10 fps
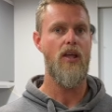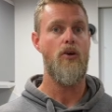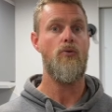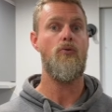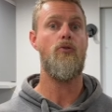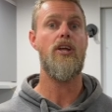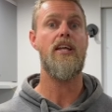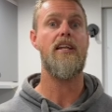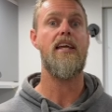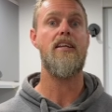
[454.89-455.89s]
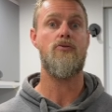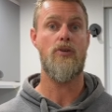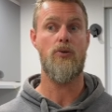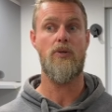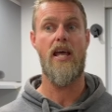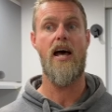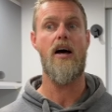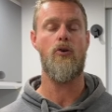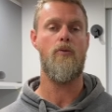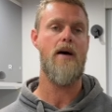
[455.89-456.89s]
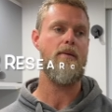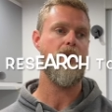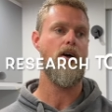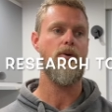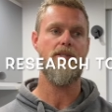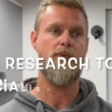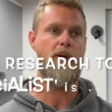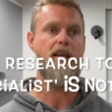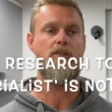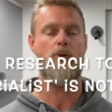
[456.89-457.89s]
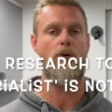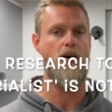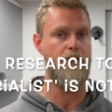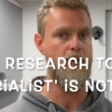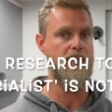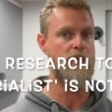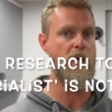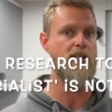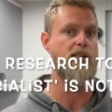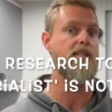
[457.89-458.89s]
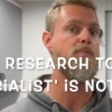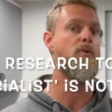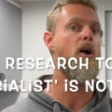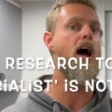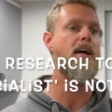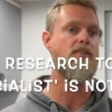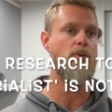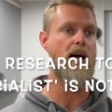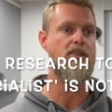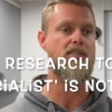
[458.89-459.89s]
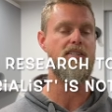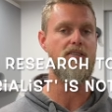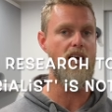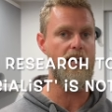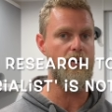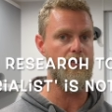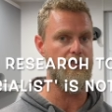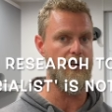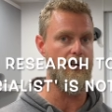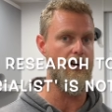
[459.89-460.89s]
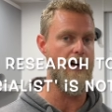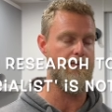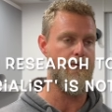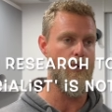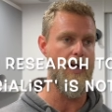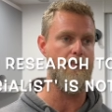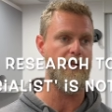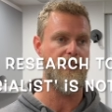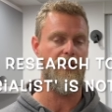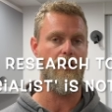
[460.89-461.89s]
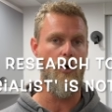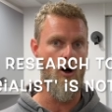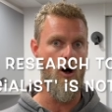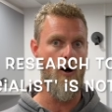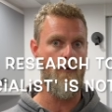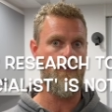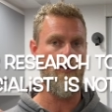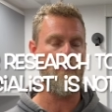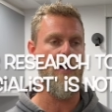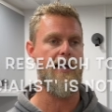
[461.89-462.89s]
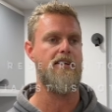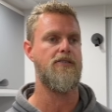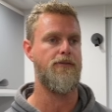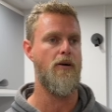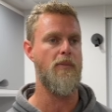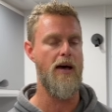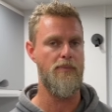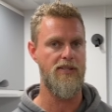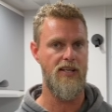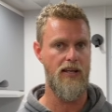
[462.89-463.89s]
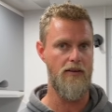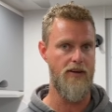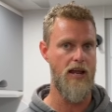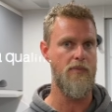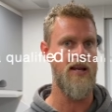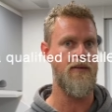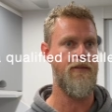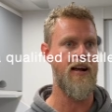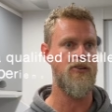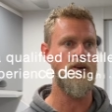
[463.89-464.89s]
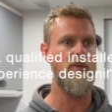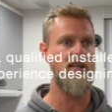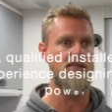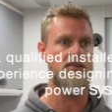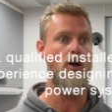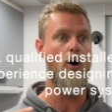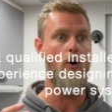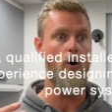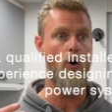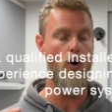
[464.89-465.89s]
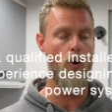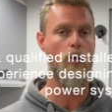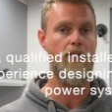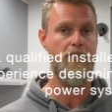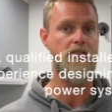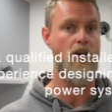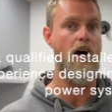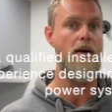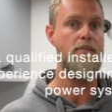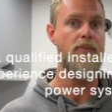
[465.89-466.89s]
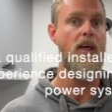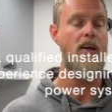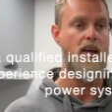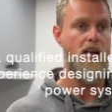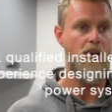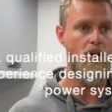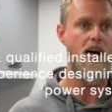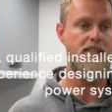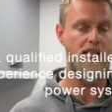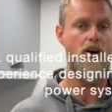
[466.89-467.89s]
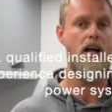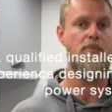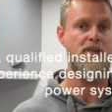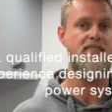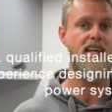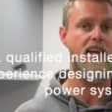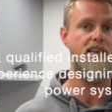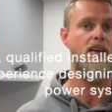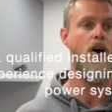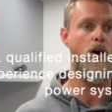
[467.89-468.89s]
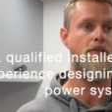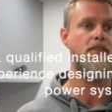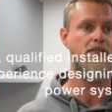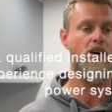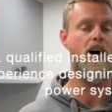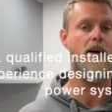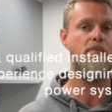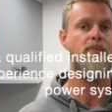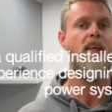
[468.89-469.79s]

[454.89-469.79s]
really drill down or maybe go and speak to an off-grid specialist prior to actually signing on the dotted line for that particular off-grid package from that particular van manufacturer, because all of the time, 99% of the time,